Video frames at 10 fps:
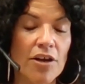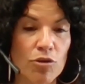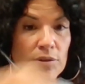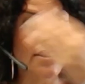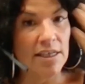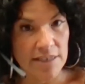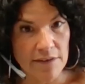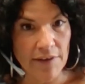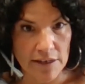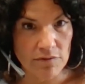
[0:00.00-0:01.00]
you attend the
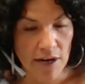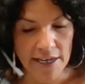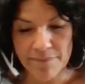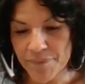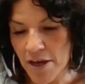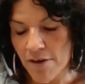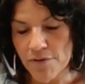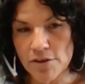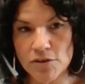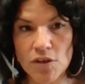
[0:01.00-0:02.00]
event, right?
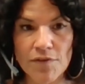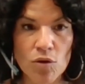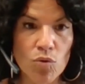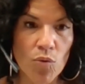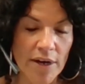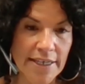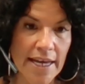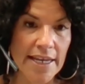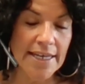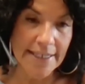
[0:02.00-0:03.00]
For those of you who are
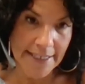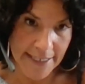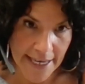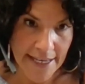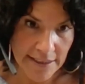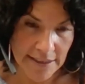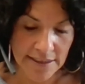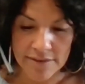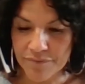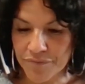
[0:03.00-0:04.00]
getting a kit,